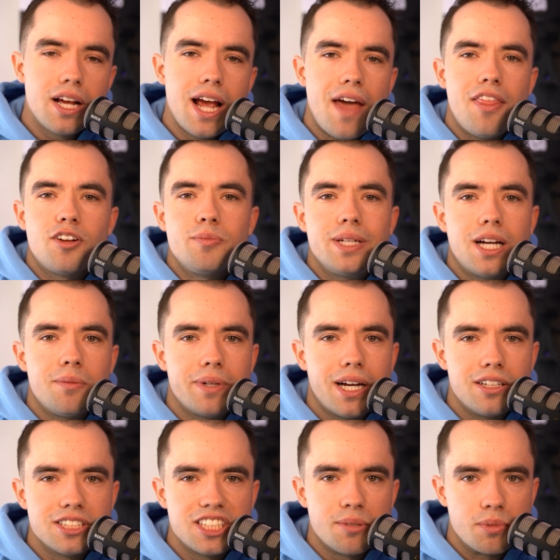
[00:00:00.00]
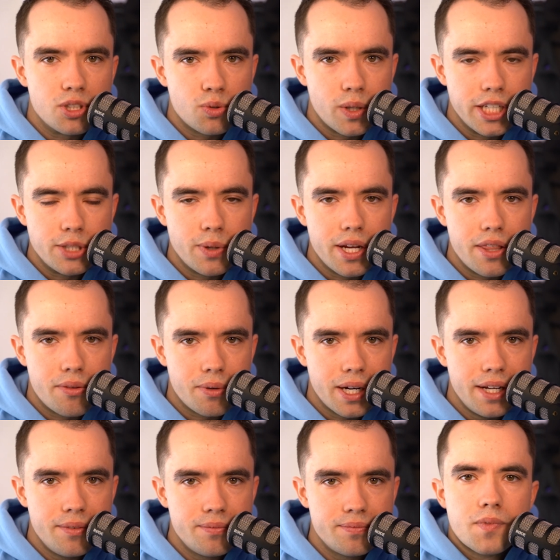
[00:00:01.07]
and that'll be coming out in summer 2023.